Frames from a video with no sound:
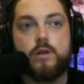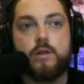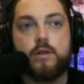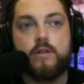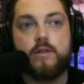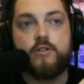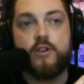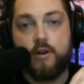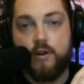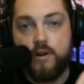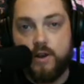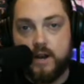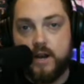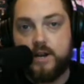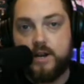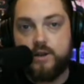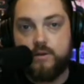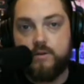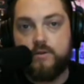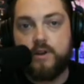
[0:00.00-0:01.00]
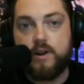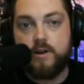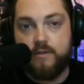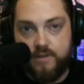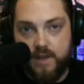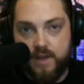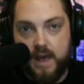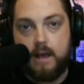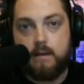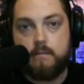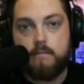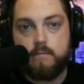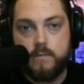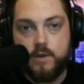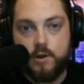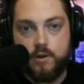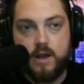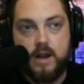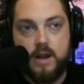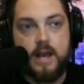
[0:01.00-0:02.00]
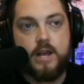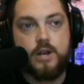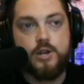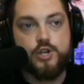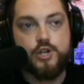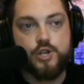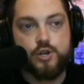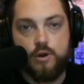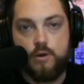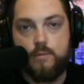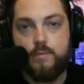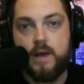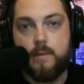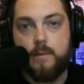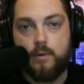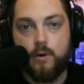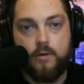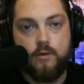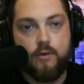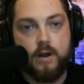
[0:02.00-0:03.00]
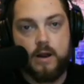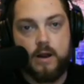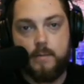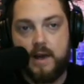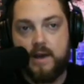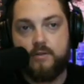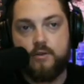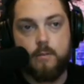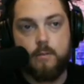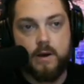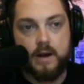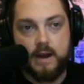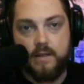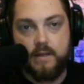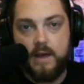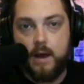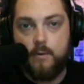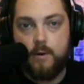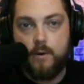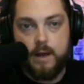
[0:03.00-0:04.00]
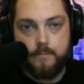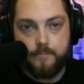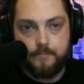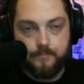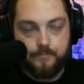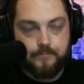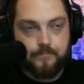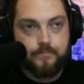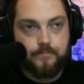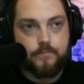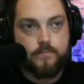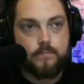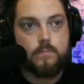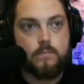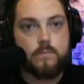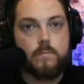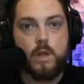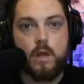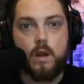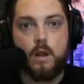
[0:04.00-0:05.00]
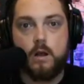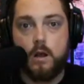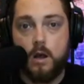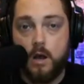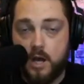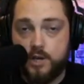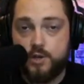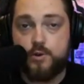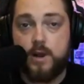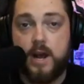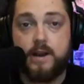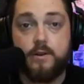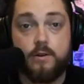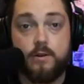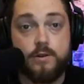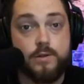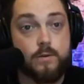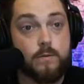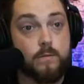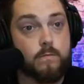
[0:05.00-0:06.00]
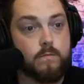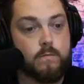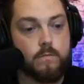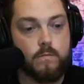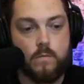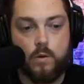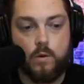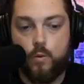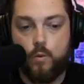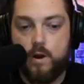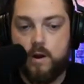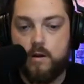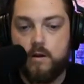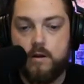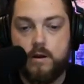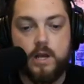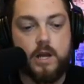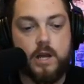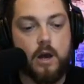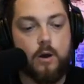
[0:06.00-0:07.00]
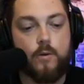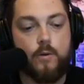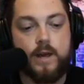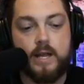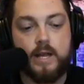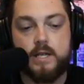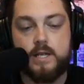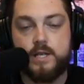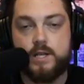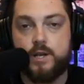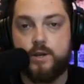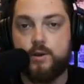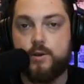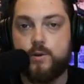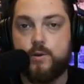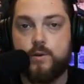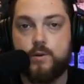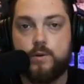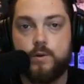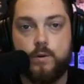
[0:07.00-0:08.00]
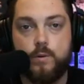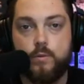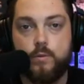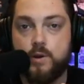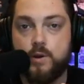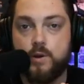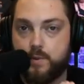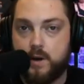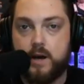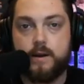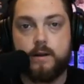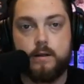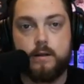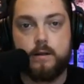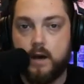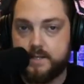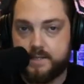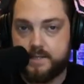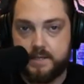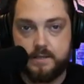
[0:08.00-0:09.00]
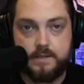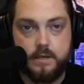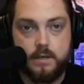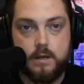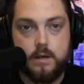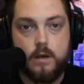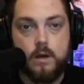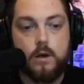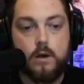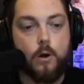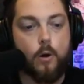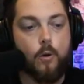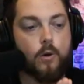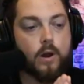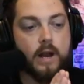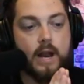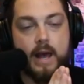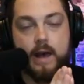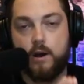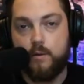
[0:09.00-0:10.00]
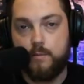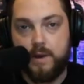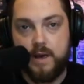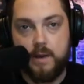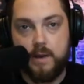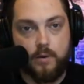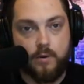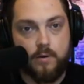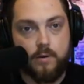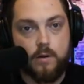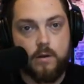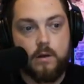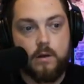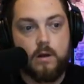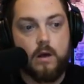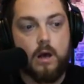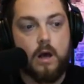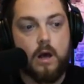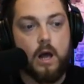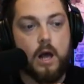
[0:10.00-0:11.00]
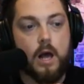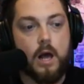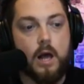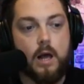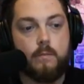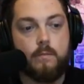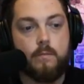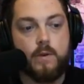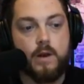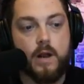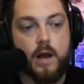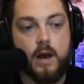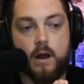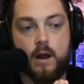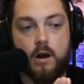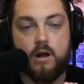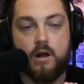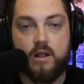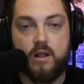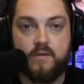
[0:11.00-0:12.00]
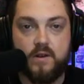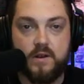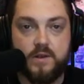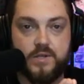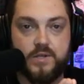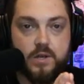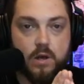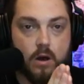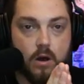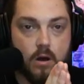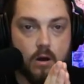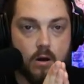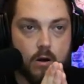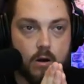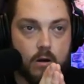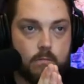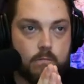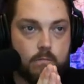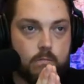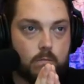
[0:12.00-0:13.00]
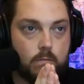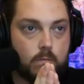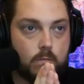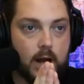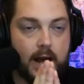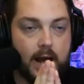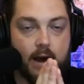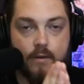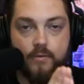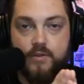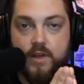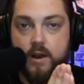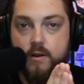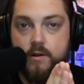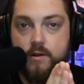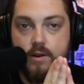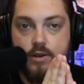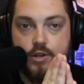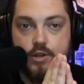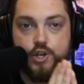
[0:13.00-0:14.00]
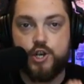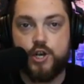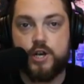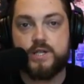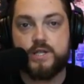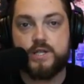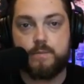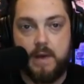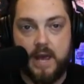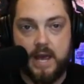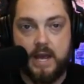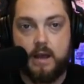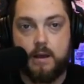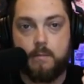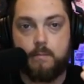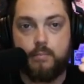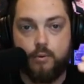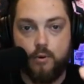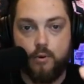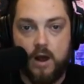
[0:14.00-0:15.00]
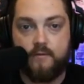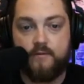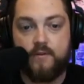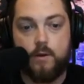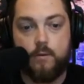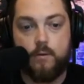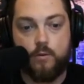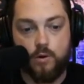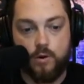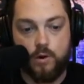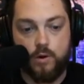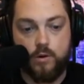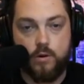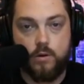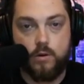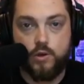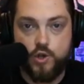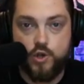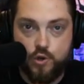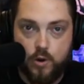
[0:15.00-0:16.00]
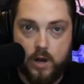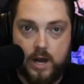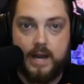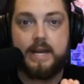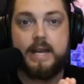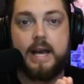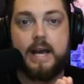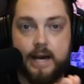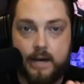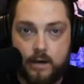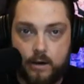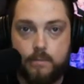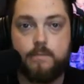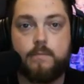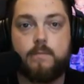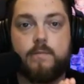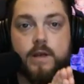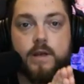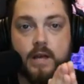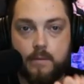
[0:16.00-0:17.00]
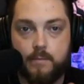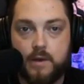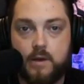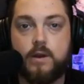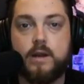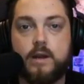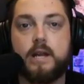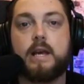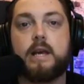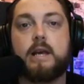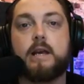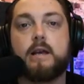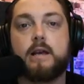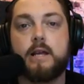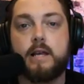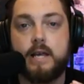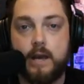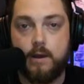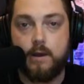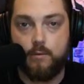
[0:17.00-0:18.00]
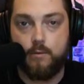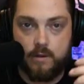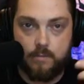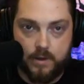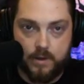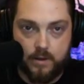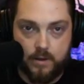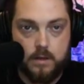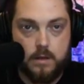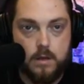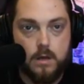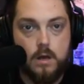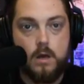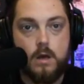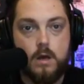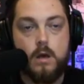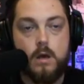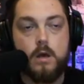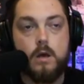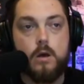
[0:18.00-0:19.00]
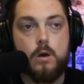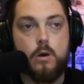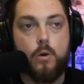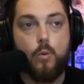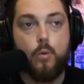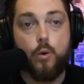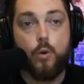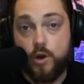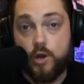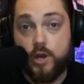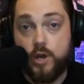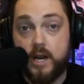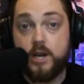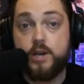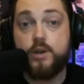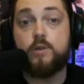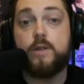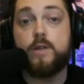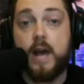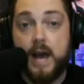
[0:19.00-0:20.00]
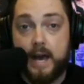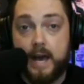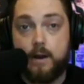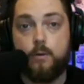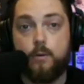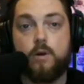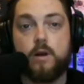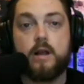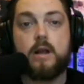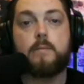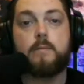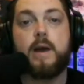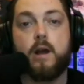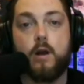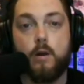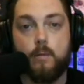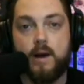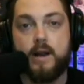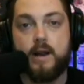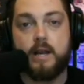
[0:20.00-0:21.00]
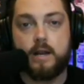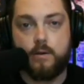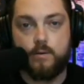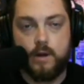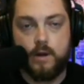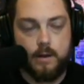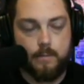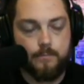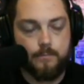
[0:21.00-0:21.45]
They're going to do their thing. They're going to insure people. They're going to make their money that way. Contractors, we're going to respond to losses. We're going to help people. Not all of us are out there to just make a profit. We're trying to help the community get rebuilt. We're going to do that. We're going to make our money doing it.